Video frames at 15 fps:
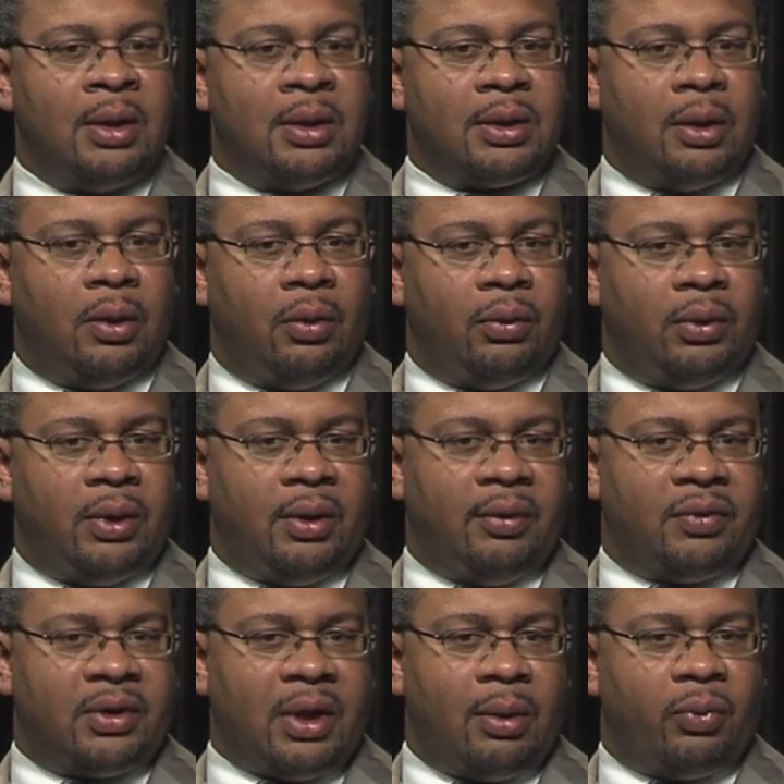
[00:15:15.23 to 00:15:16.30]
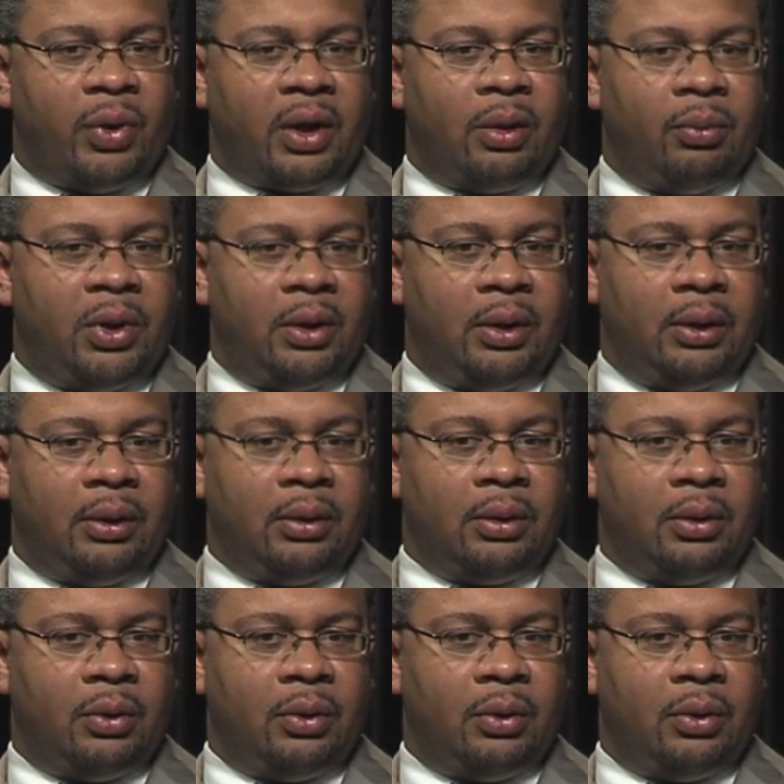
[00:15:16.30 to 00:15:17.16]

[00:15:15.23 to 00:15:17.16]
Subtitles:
So they've stopped recommending